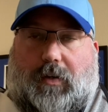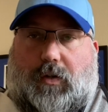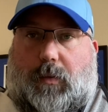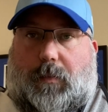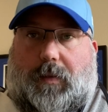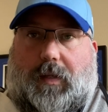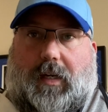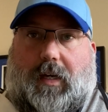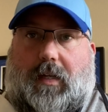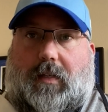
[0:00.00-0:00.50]

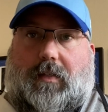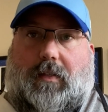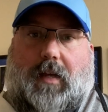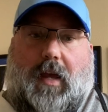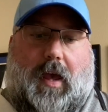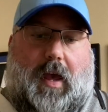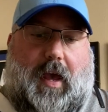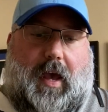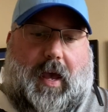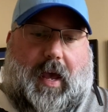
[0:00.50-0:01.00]
duplicates.
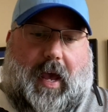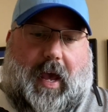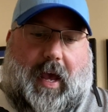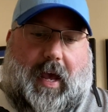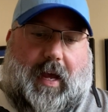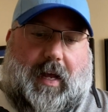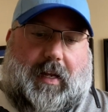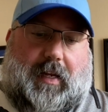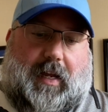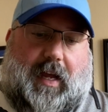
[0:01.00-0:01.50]

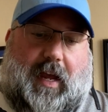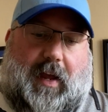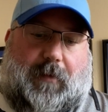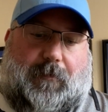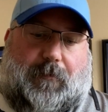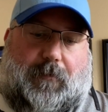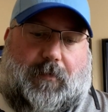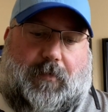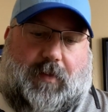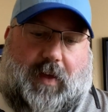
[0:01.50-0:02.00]
And
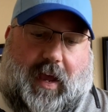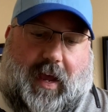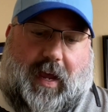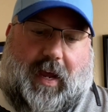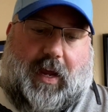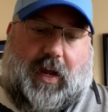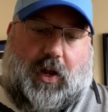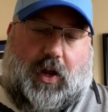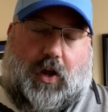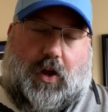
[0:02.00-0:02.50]
if
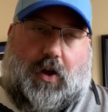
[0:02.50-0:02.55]
they